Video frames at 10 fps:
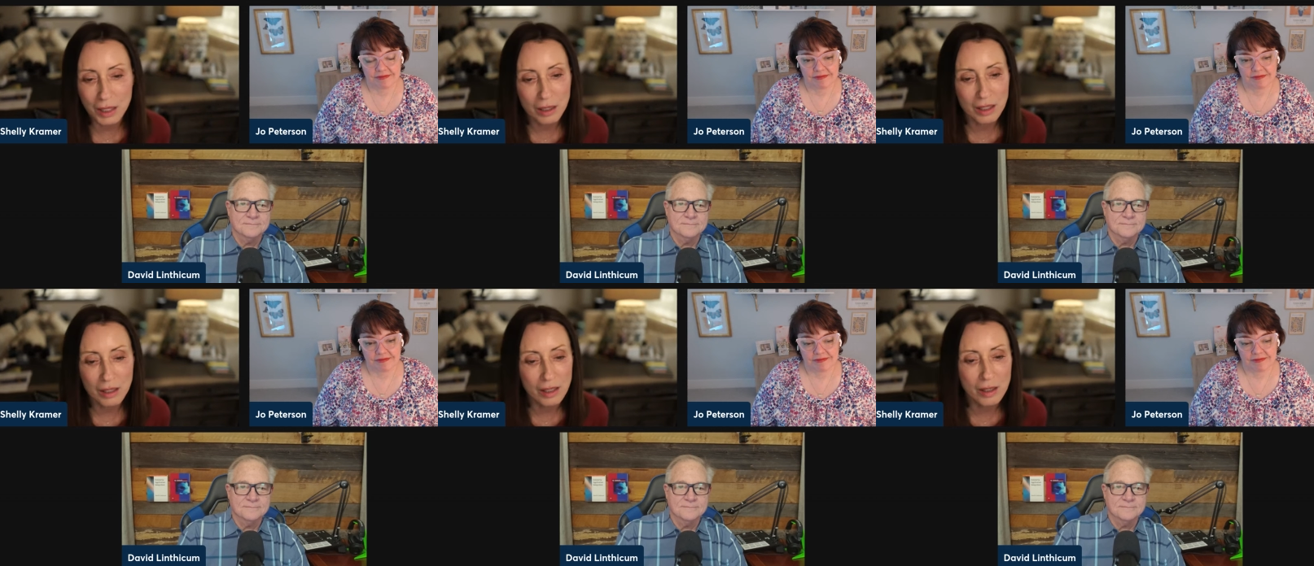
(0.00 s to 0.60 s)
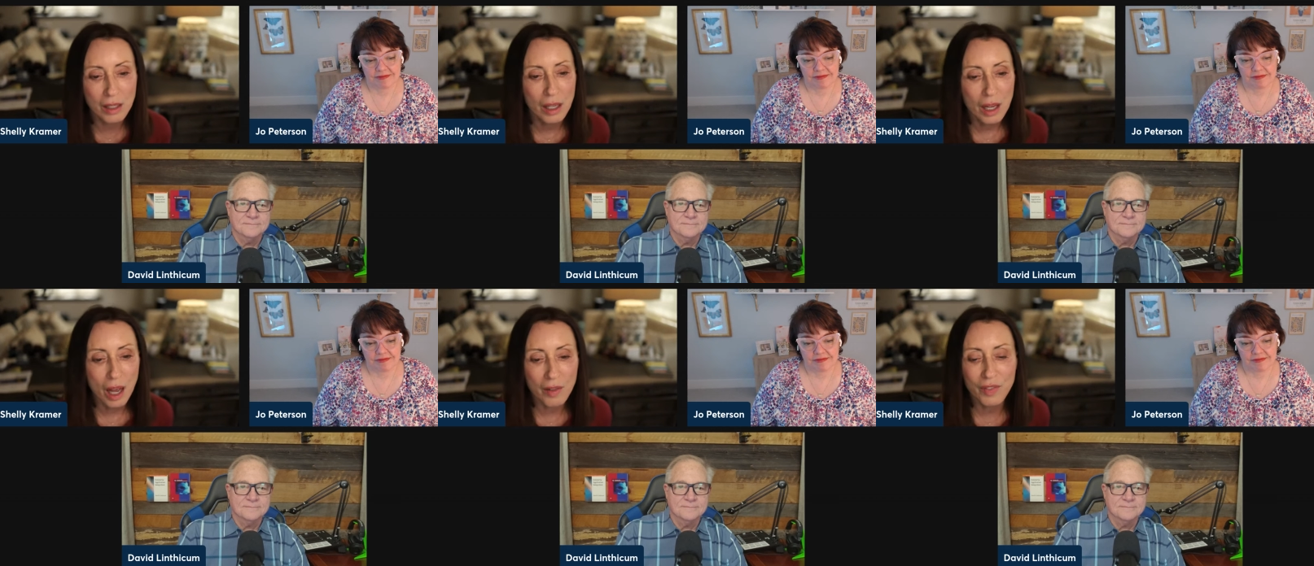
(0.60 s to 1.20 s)
Speaker 1: that this is
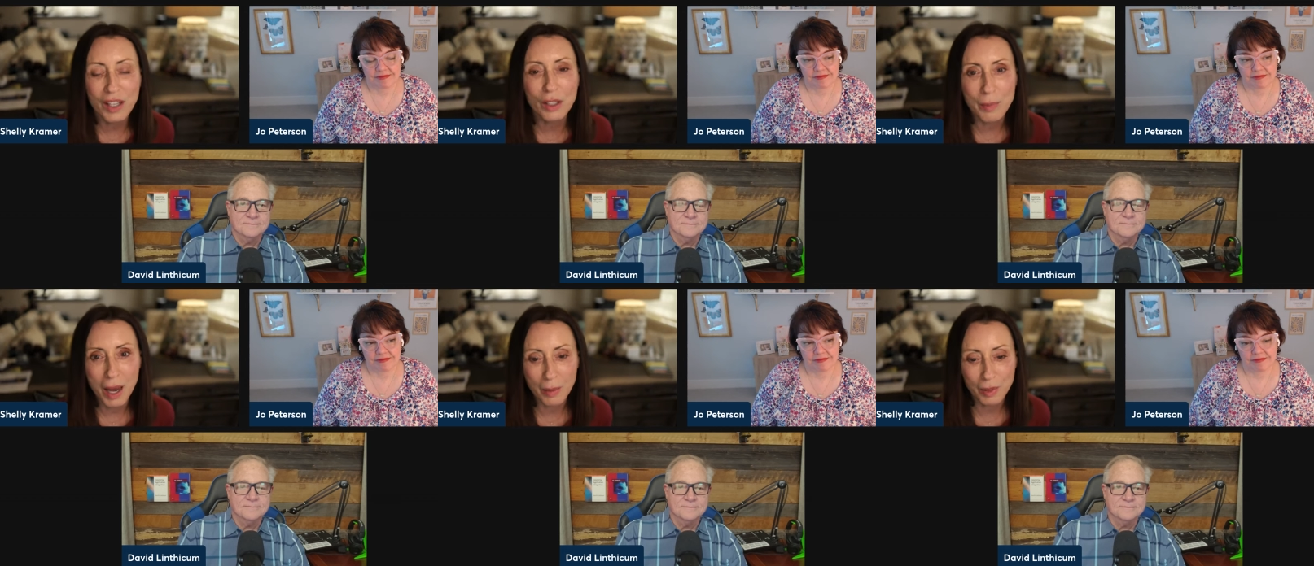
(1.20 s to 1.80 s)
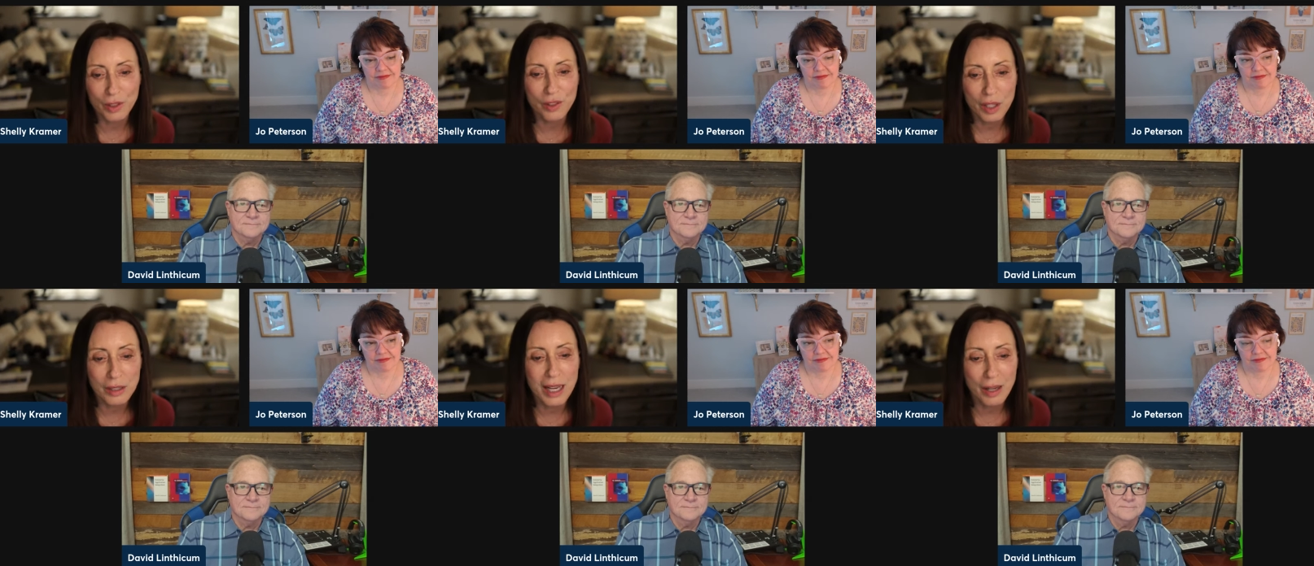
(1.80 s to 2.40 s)
a very popular
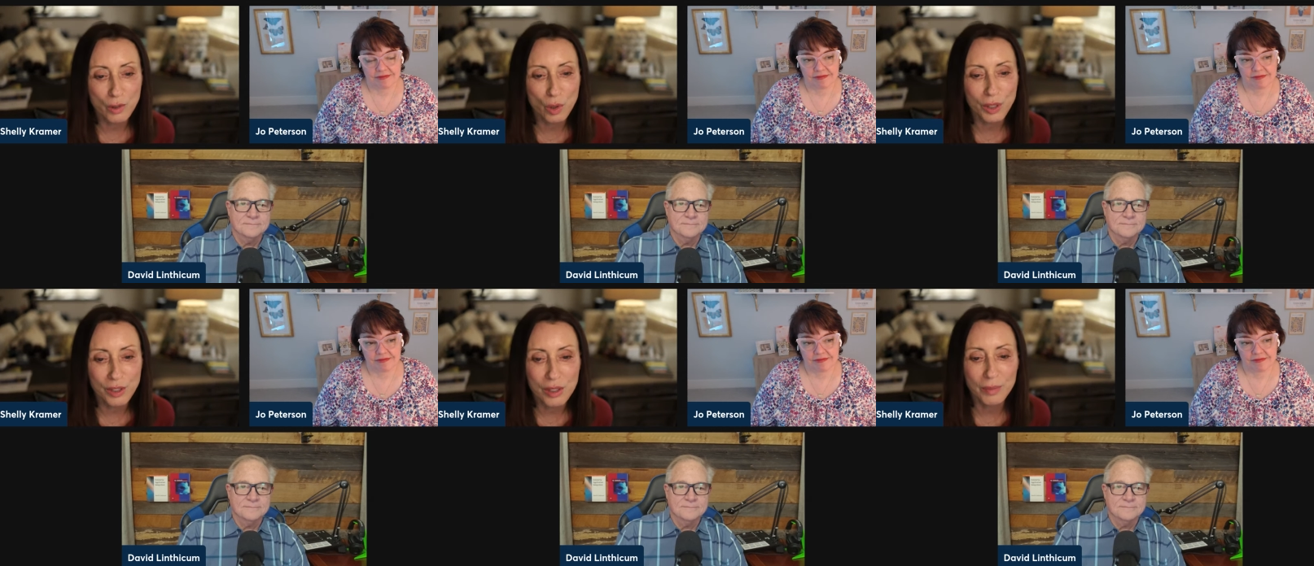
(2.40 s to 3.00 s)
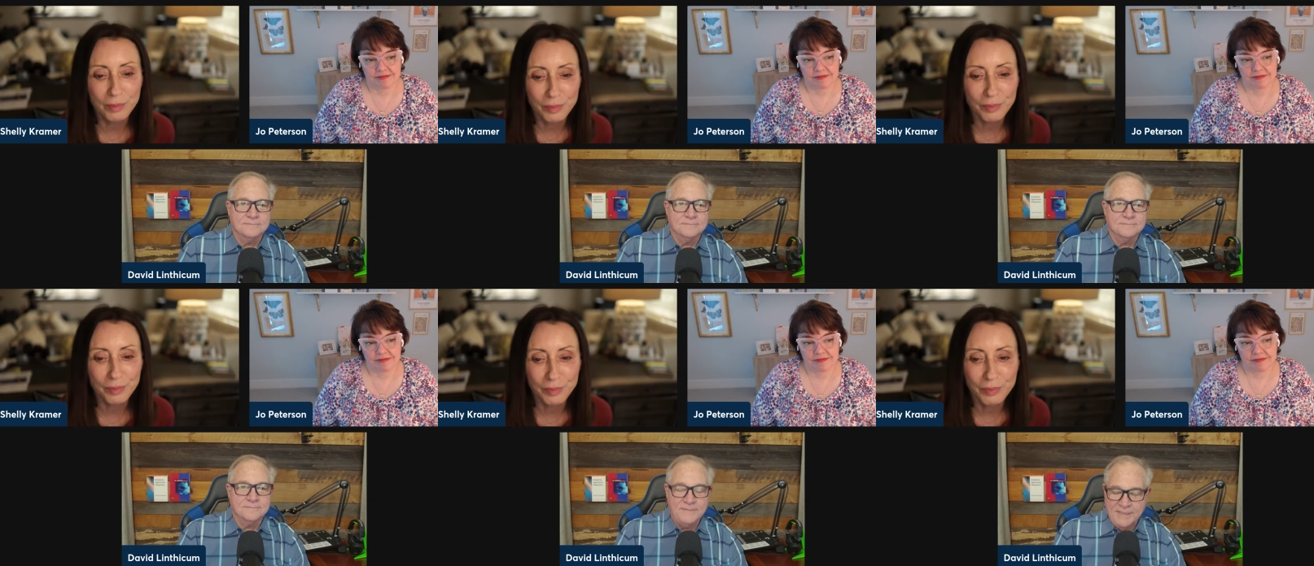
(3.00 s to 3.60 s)
thing to outsource.
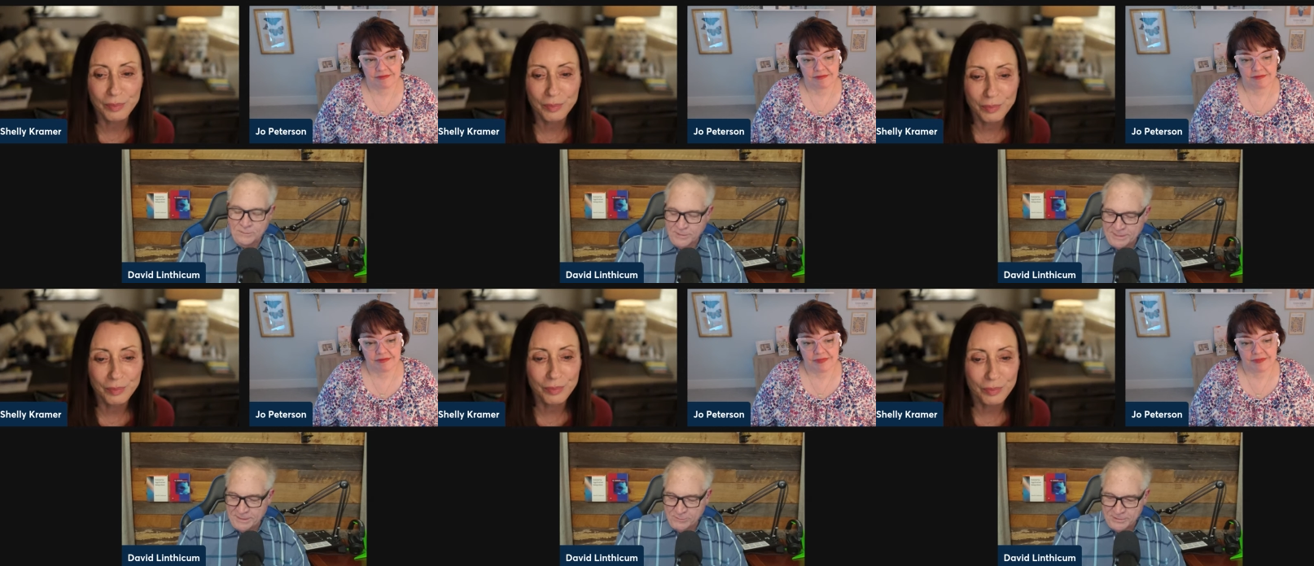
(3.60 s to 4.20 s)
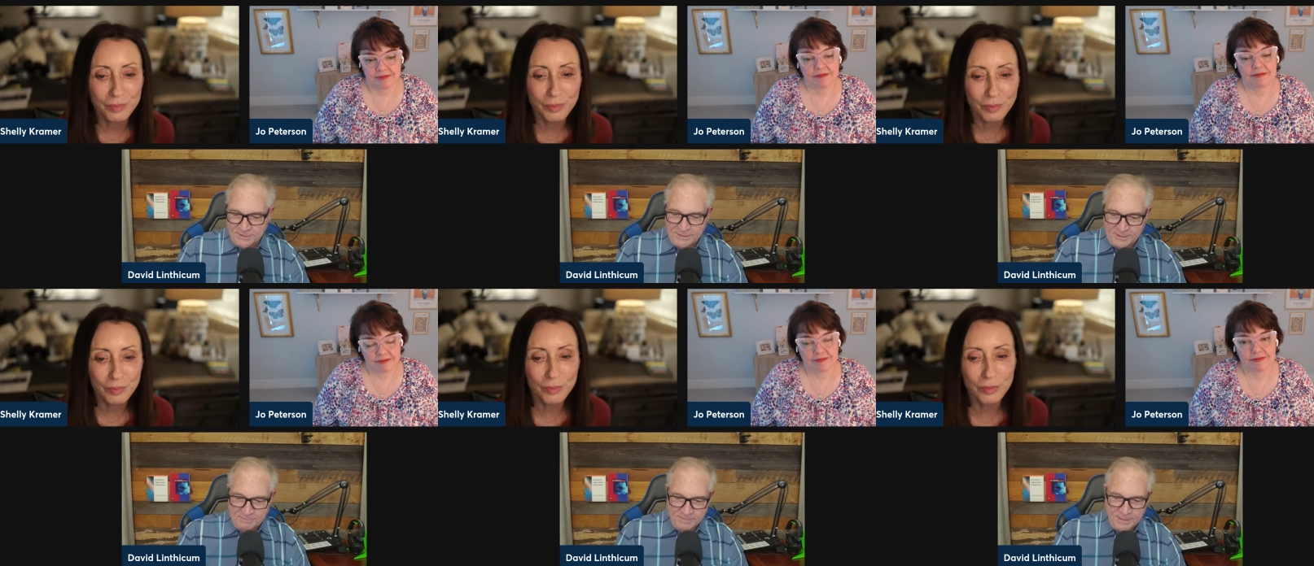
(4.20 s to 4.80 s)
Speaker 2: Yeah, and right now we're at
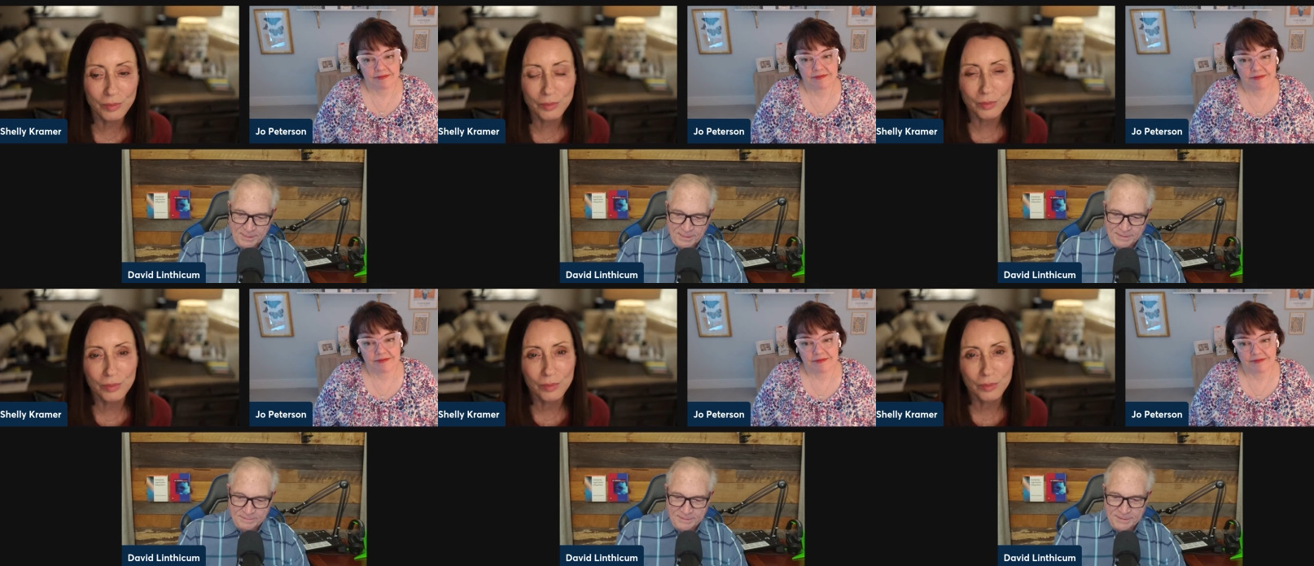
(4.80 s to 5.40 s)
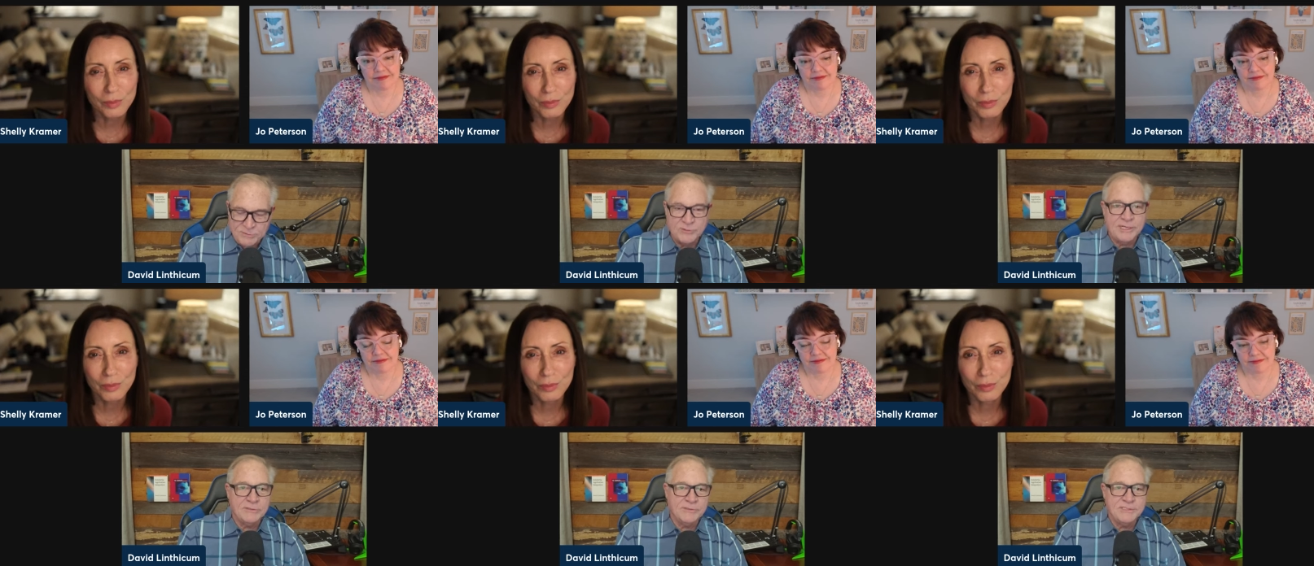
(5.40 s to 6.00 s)
the uh,
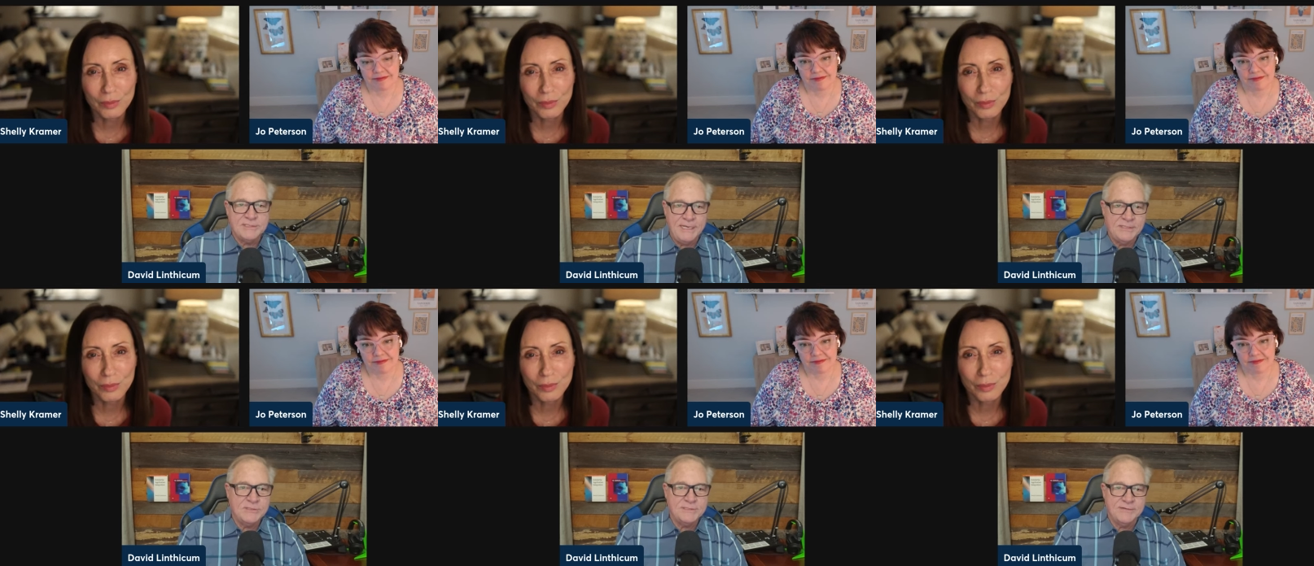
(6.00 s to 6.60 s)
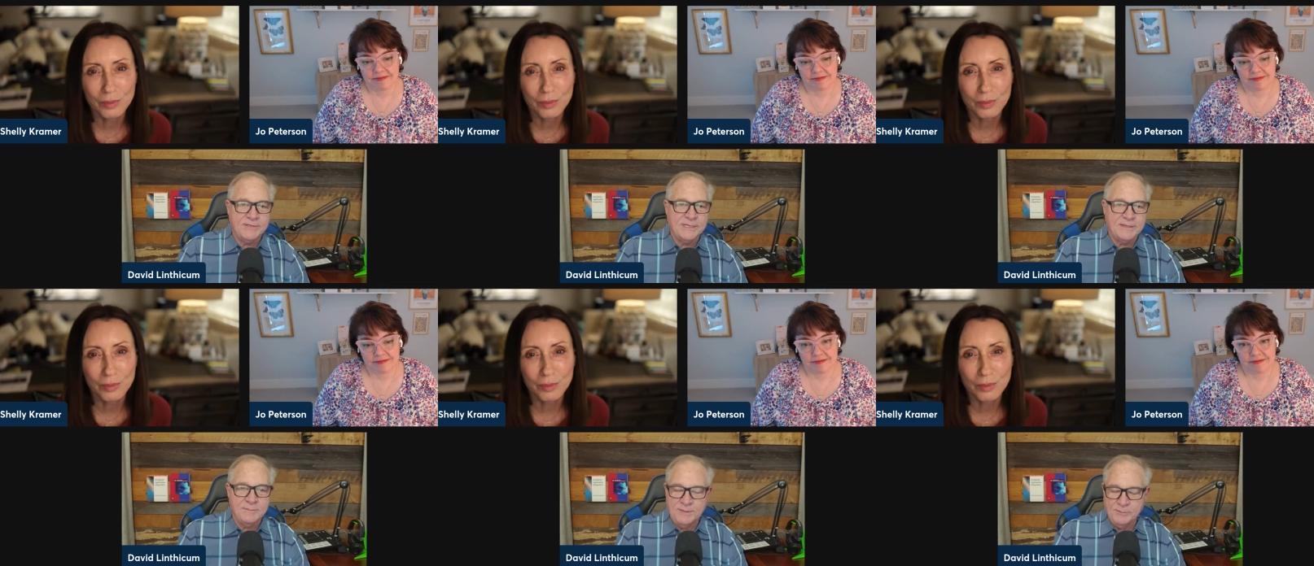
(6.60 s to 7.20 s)
introductory stages of it. I think